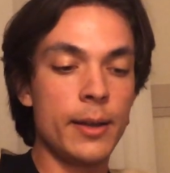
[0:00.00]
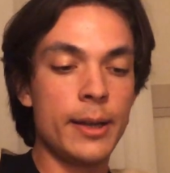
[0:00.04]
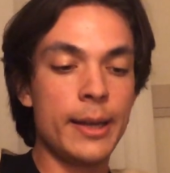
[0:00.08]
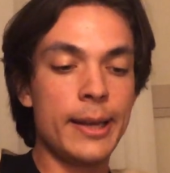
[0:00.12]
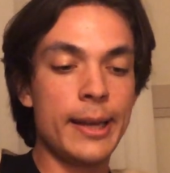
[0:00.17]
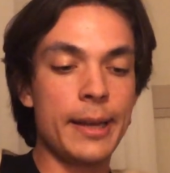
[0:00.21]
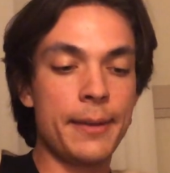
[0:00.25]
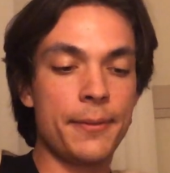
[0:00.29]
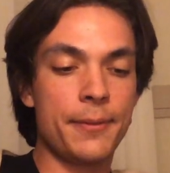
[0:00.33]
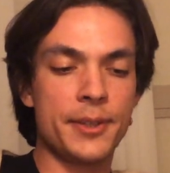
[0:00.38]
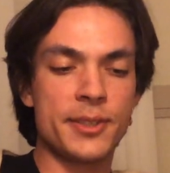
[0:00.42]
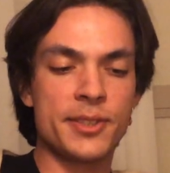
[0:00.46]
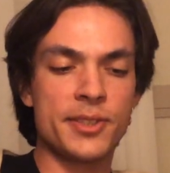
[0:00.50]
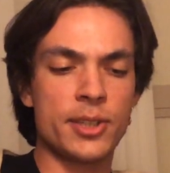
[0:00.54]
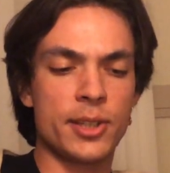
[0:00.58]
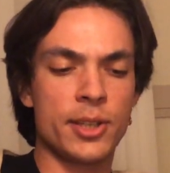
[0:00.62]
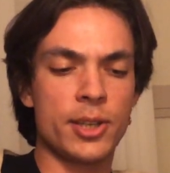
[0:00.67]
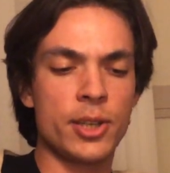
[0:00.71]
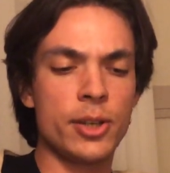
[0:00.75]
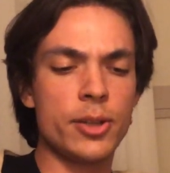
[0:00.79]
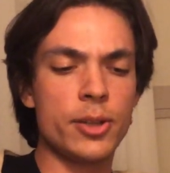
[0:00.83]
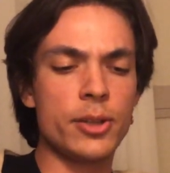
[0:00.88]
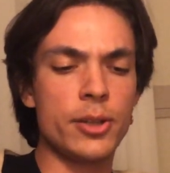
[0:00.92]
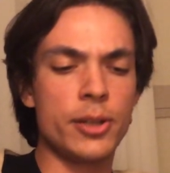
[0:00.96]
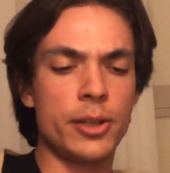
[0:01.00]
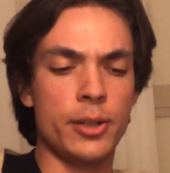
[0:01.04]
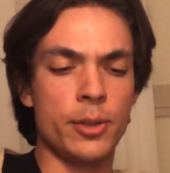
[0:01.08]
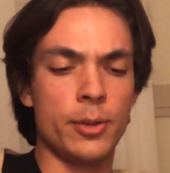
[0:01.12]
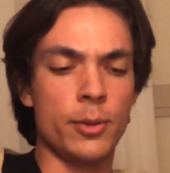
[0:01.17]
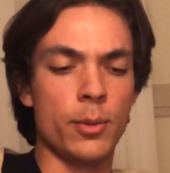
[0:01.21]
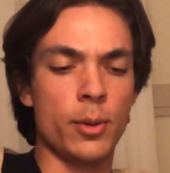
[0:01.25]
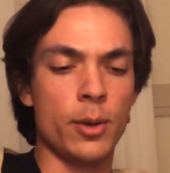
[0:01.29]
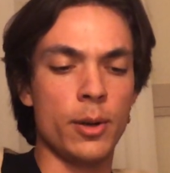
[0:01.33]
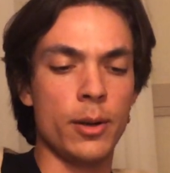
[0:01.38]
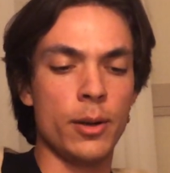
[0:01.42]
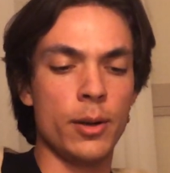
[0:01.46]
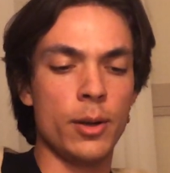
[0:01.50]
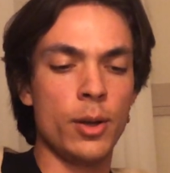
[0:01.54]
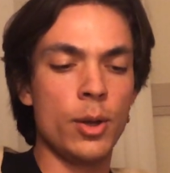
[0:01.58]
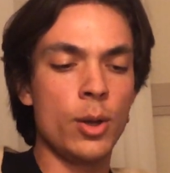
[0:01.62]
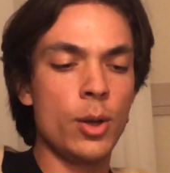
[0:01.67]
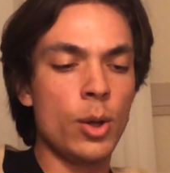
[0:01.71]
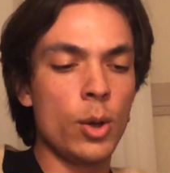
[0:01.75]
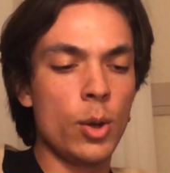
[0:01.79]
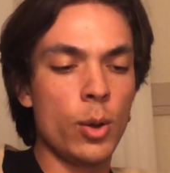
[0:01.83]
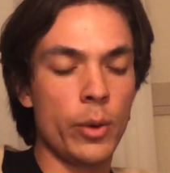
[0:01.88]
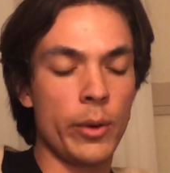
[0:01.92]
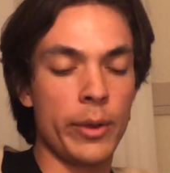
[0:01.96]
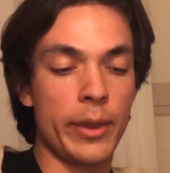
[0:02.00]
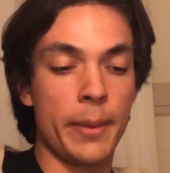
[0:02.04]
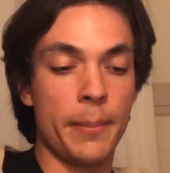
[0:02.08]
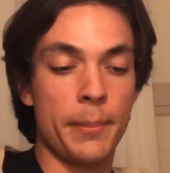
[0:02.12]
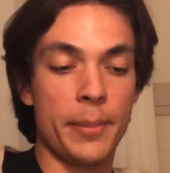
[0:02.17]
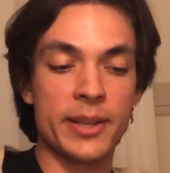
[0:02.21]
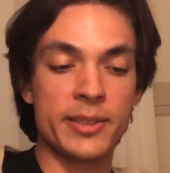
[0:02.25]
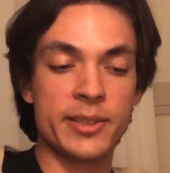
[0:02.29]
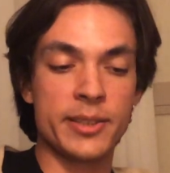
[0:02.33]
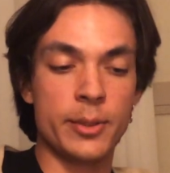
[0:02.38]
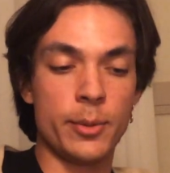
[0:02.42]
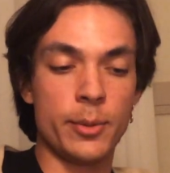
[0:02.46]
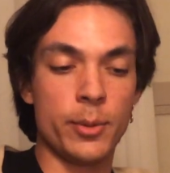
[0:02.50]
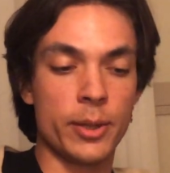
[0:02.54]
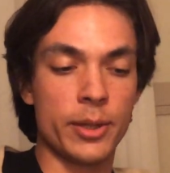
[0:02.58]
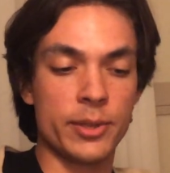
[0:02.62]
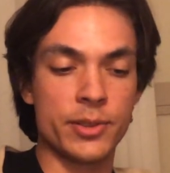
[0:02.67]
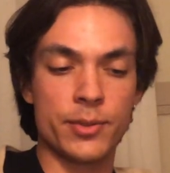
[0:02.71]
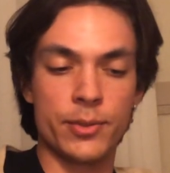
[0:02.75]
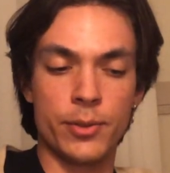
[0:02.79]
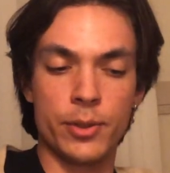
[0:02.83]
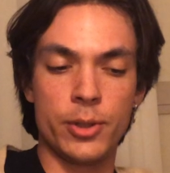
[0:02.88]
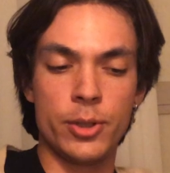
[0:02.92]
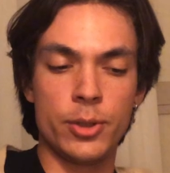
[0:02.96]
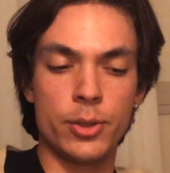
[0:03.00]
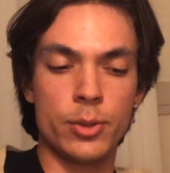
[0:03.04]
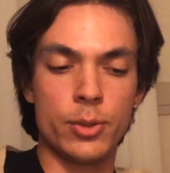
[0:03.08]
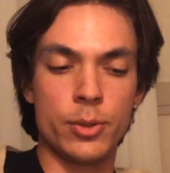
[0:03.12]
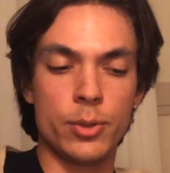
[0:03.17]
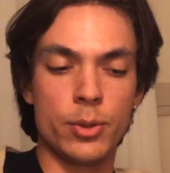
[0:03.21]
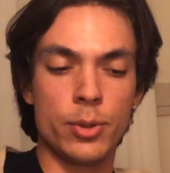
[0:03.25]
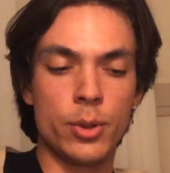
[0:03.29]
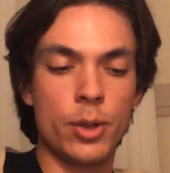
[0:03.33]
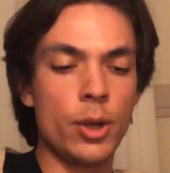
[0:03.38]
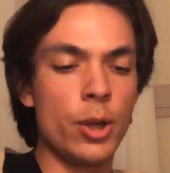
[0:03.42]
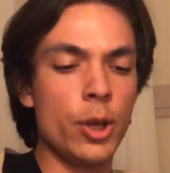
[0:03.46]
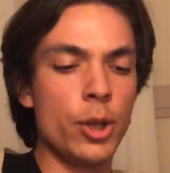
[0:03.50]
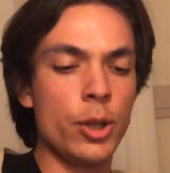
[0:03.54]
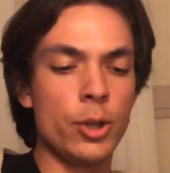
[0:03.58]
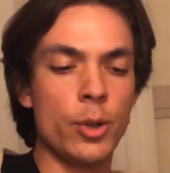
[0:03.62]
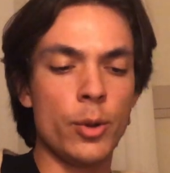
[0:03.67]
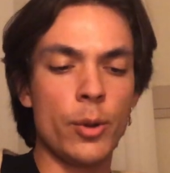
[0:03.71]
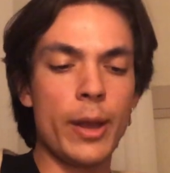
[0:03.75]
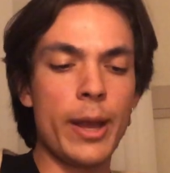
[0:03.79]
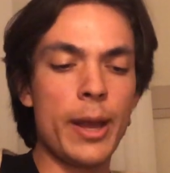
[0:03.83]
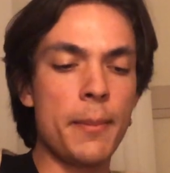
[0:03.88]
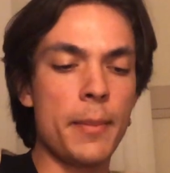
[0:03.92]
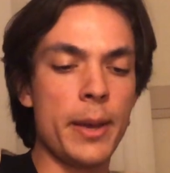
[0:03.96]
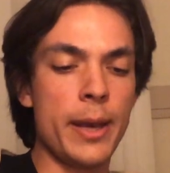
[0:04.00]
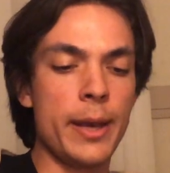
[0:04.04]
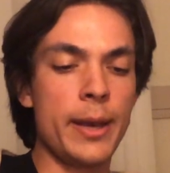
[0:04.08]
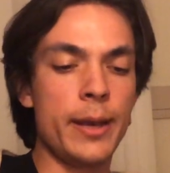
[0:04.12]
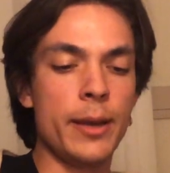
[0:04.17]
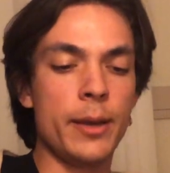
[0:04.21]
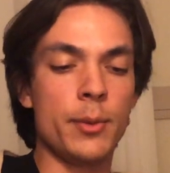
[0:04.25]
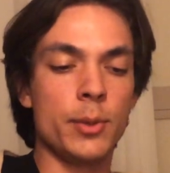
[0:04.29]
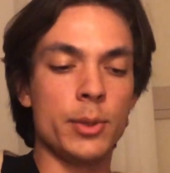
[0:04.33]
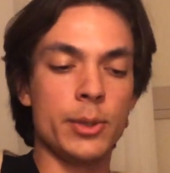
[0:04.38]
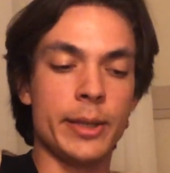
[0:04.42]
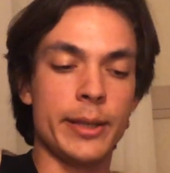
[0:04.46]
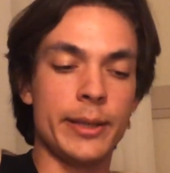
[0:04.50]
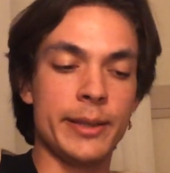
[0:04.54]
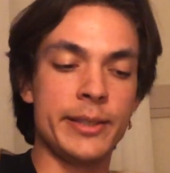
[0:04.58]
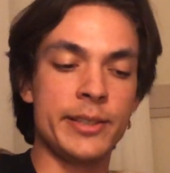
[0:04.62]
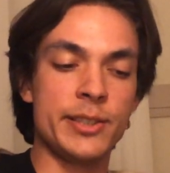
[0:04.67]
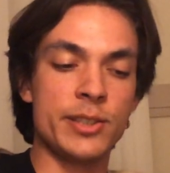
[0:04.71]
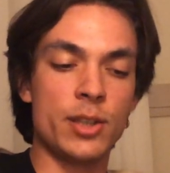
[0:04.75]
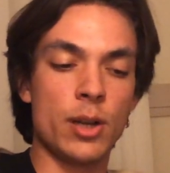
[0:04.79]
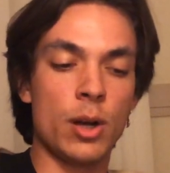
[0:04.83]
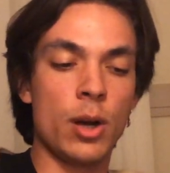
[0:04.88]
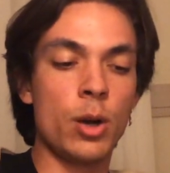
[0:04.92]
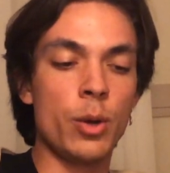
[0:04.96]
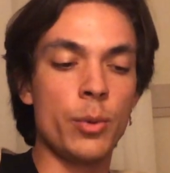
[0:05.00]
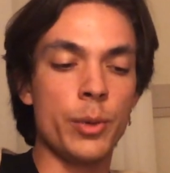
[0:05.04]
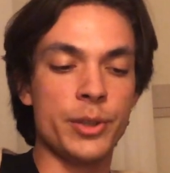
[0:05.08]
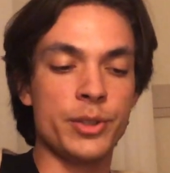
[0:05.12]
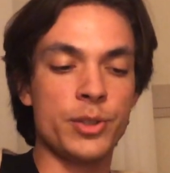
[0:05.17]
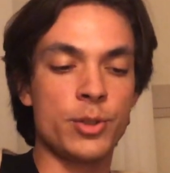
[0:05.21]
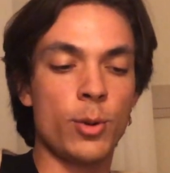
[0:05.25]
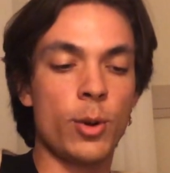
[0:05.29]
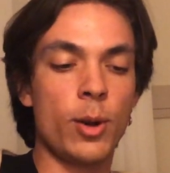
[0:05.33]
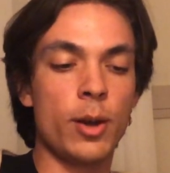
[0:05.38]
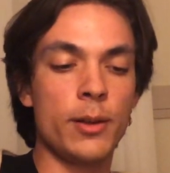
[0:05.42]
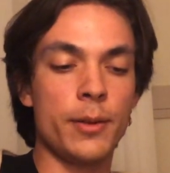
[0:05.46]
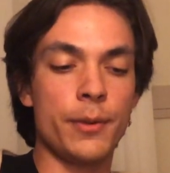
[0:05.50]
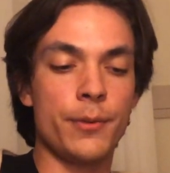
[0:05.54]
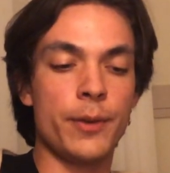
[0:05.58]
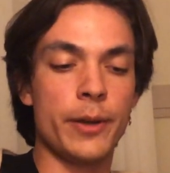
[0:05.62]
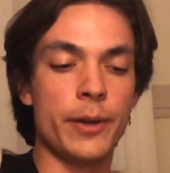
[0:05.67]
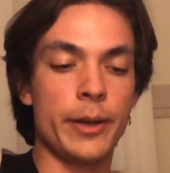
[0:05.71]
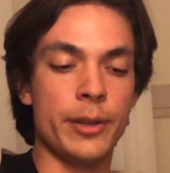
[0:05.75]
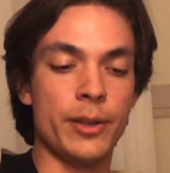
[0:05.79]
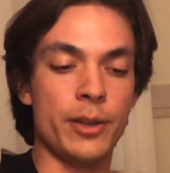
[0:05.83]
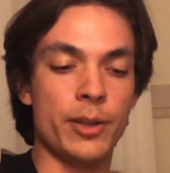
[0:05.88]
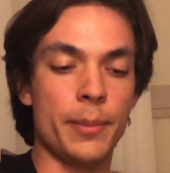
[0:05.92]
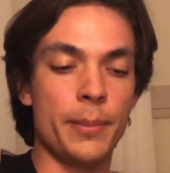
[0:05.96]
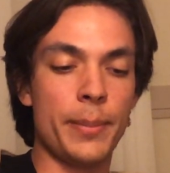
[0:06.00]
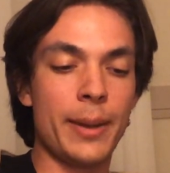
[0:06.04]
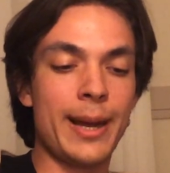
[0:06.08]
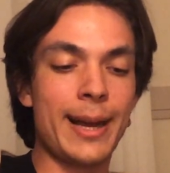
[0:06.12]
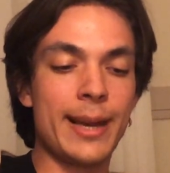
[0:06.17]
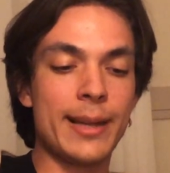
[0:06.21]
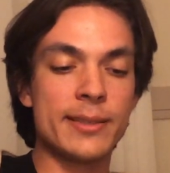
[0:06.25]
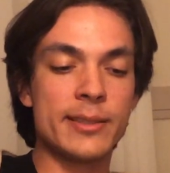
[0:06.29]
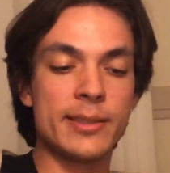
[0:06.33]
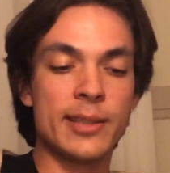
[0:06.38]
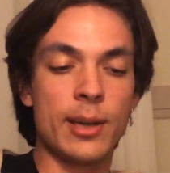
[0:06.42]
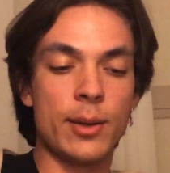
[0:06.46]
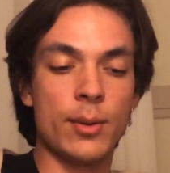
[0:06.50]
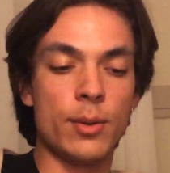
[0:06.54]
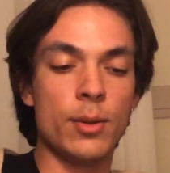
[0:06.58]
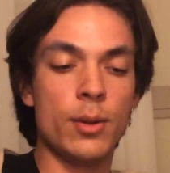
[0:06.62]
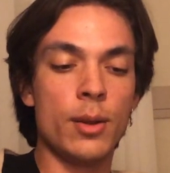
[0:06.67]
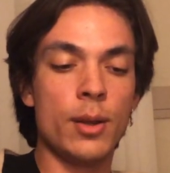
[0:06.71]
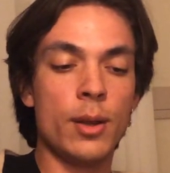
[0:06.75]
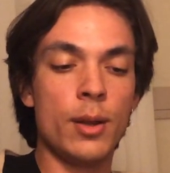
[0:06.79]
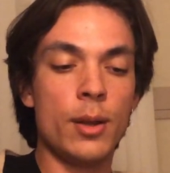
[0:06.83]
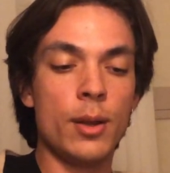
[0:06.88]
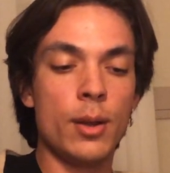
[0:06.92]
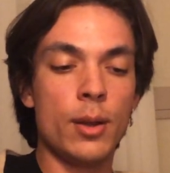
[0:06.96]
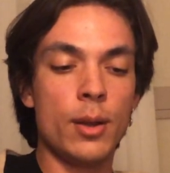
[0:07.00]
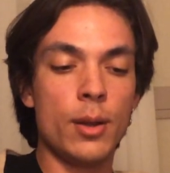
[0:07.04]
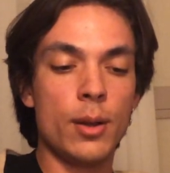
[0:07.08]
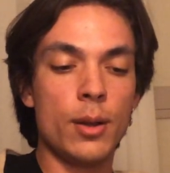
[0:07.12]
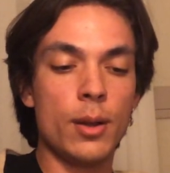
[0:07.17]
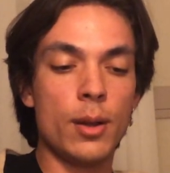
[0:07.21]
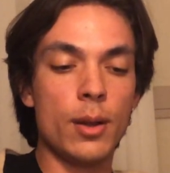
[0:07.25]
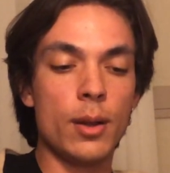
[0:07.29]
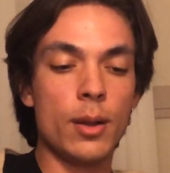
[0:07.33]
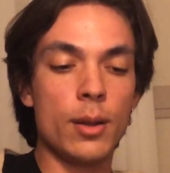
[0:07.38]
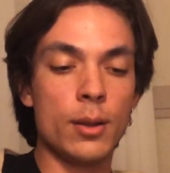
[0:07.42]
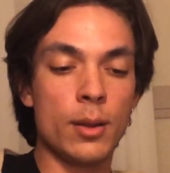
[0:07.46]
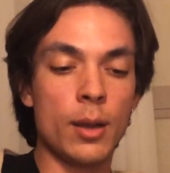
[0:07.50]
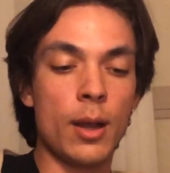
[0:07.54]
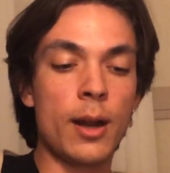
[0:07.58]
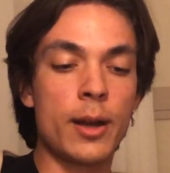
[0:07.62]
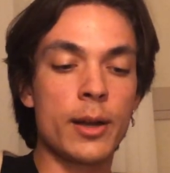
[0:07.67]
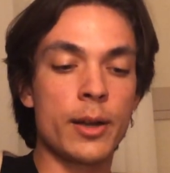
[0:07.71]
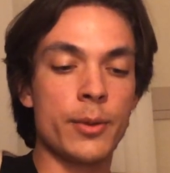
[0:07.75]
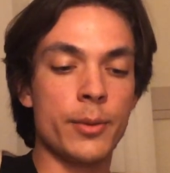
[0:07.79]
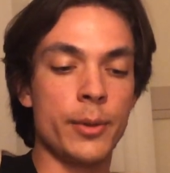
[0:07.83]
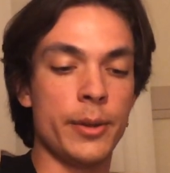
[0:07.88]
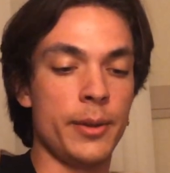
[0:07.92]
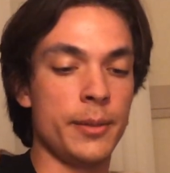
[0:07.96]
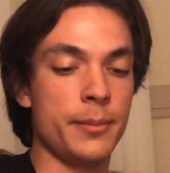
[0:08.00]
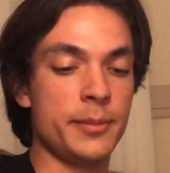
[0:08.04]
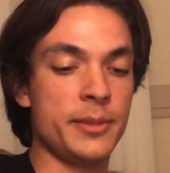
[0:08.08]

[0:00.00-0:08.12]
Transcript: If it's security you want, or that Bessie wants for you, your MA will at least always qualify you to pass out logarithm